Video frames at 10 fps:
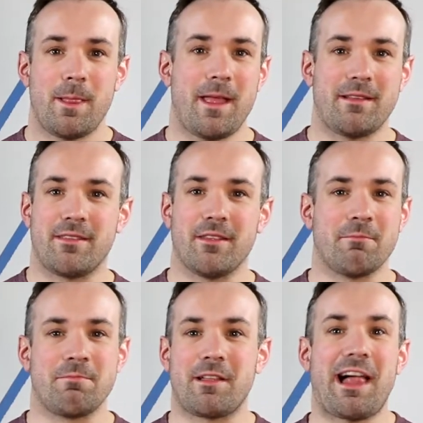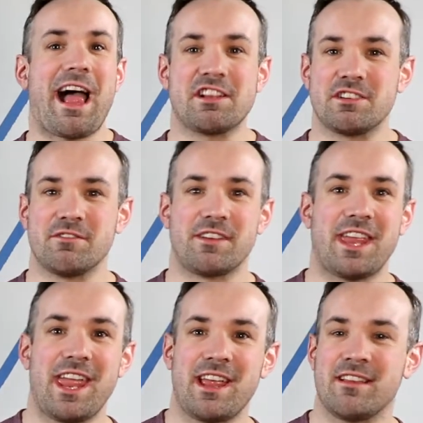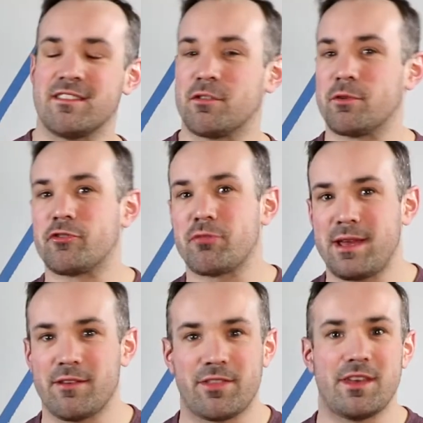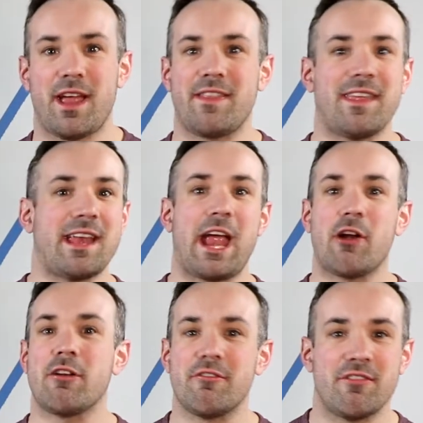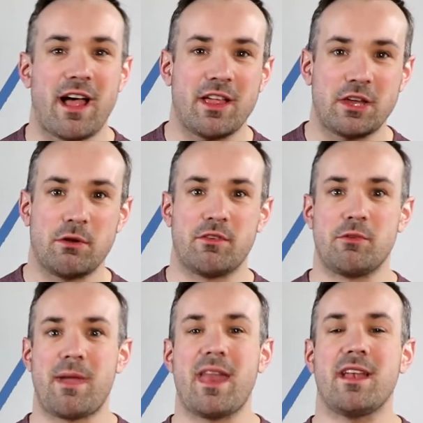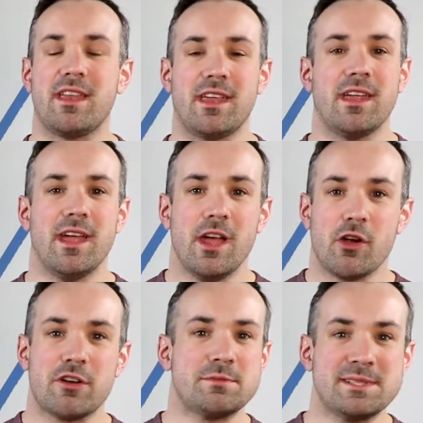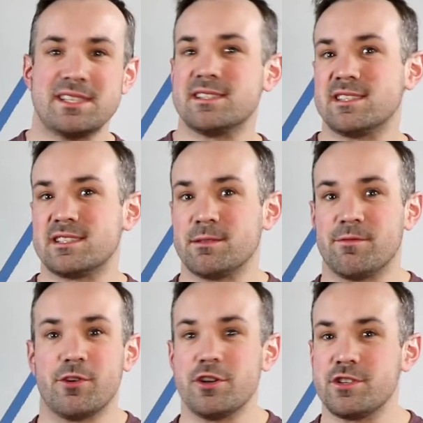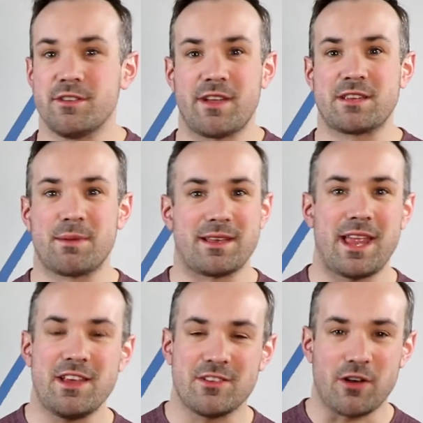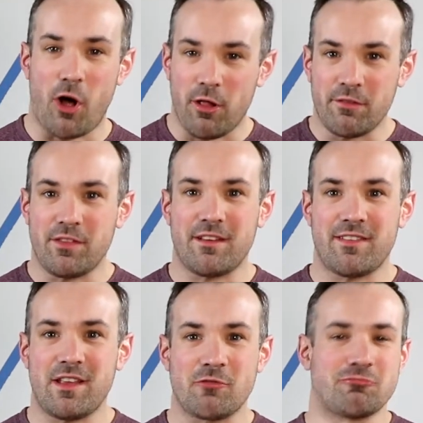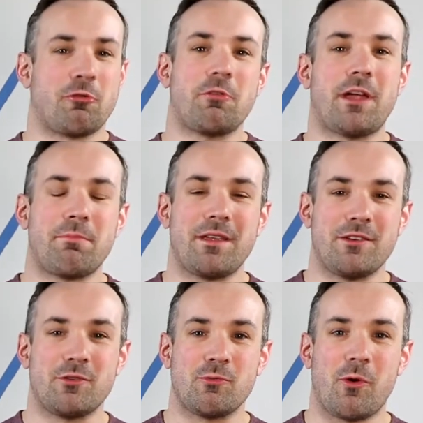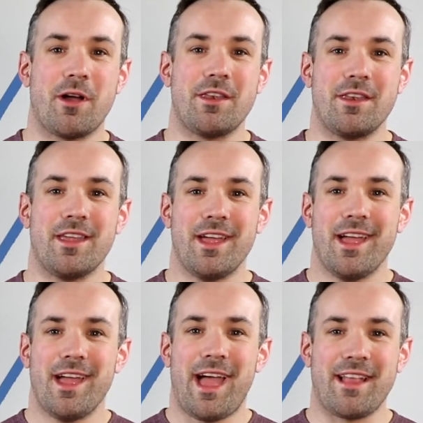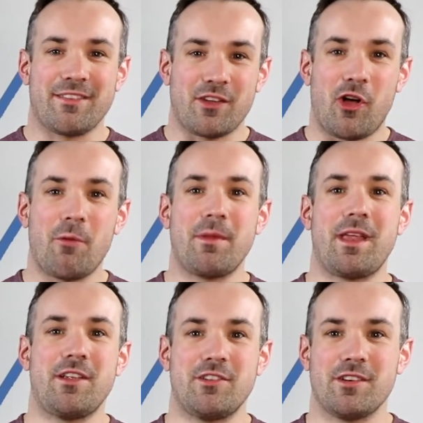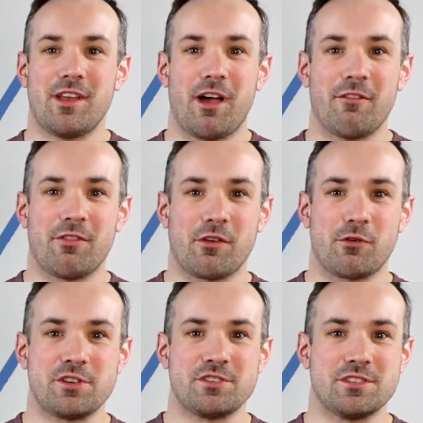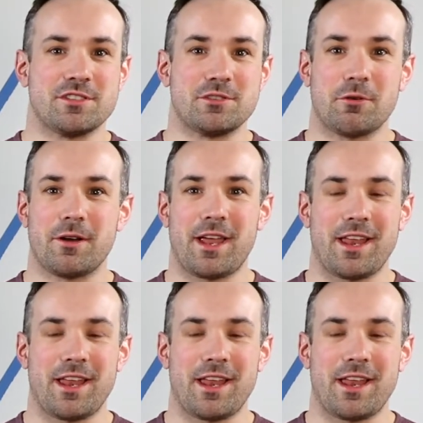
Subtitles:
It's the clash of kings, the retreat of the night, the inherent value of humanity. Christmas is the subversion of expectation. All of these things rolled up into one as the culmination of the Christian story.